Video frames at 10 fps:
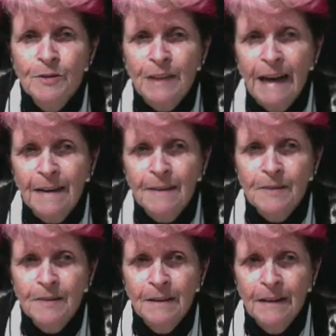cactus
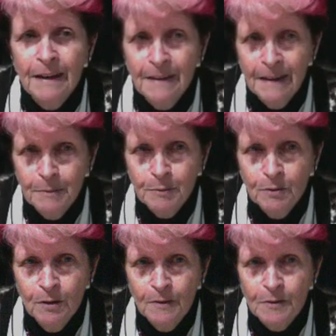and the apple
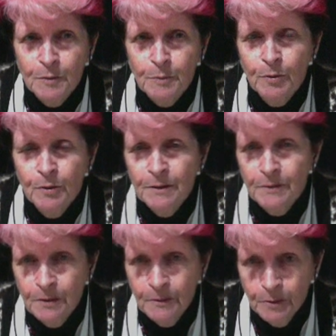offers a point of
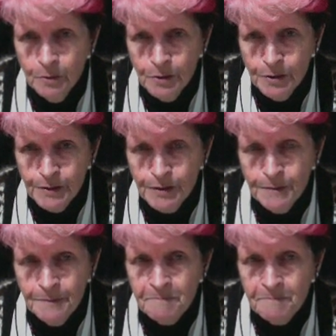convergence.